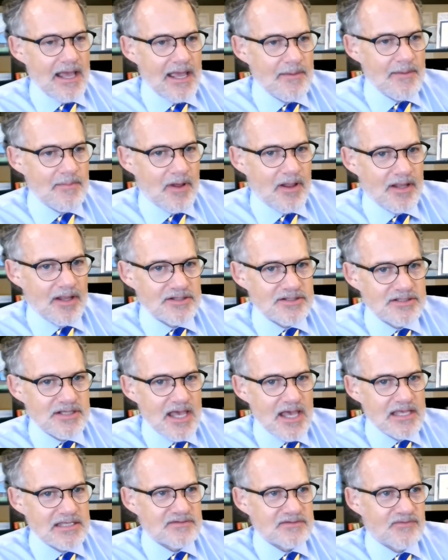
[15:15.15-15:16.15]
I
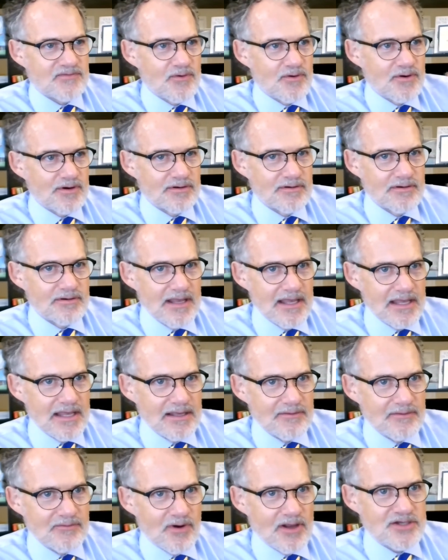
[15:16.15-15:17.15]
apologize for
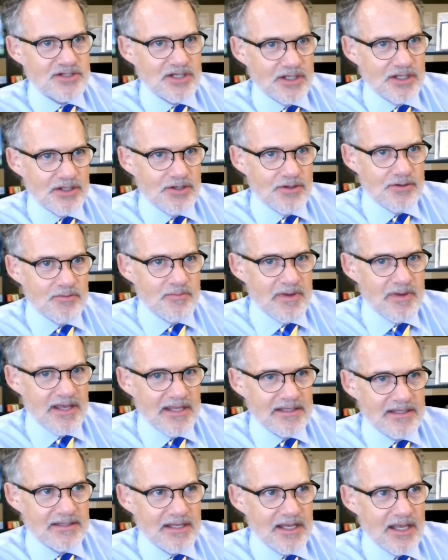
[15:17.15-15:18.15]
uh, rushing you,
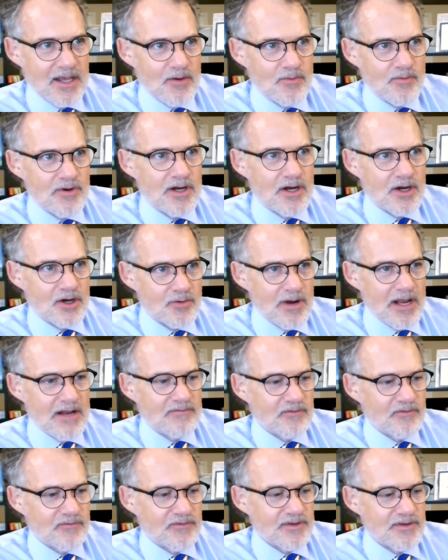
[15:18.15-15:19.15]
but uh, we are
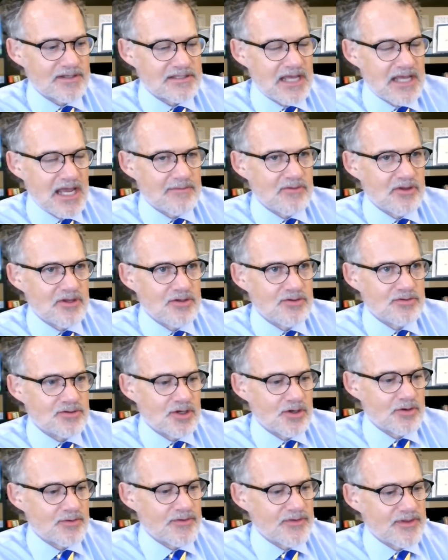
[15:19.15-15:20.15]
grateful for the time that you
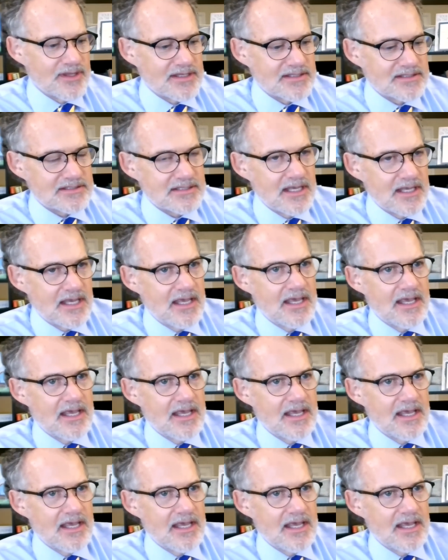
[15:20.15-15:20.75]
took with us,